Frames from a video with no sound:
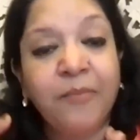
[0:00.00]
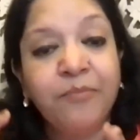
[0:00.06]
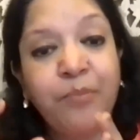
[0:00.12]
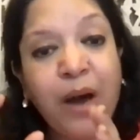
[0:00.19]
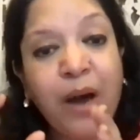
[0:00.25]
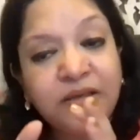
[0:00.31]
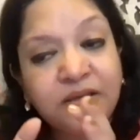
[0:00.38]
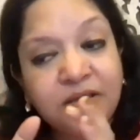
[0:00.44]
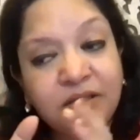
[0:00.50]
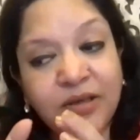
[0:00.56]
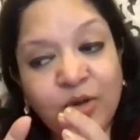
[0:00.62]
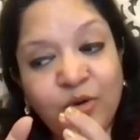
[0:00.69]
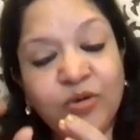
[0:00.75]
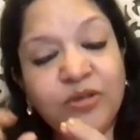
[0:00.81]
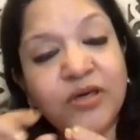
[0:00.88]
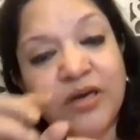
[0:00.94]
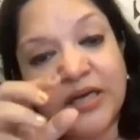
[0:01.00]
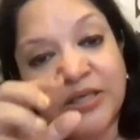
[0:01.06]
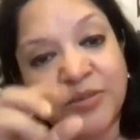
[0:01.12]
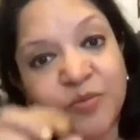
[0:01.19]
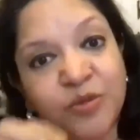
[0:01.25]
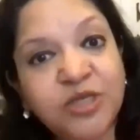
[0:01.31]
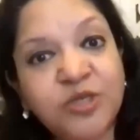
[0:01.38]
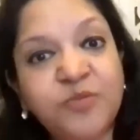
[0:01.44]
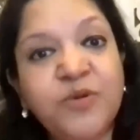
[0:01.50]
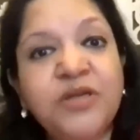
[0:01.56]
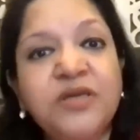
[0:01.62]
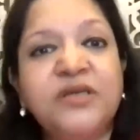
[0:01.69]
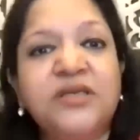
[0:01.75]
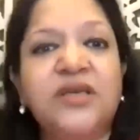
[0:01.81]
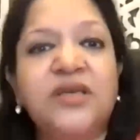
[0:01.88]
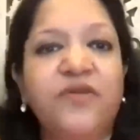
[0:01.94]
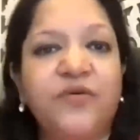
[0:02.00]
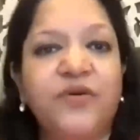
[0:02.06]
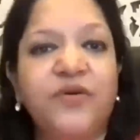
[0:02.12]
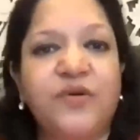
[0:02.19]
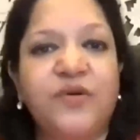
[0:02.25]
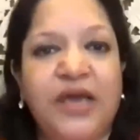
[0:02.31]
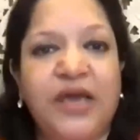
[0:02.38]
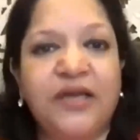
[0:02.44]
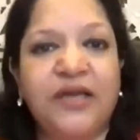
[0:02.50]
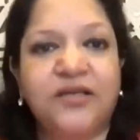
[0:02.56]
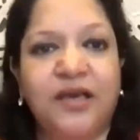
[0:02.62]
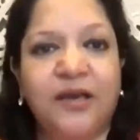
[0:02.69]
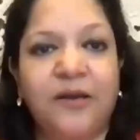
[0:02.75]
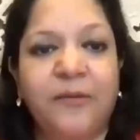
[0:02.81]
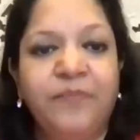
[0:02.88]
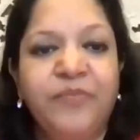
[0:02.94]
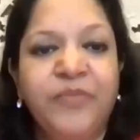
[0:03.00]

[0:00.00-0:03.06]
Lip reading: but, you know, the customer experience that we were creating,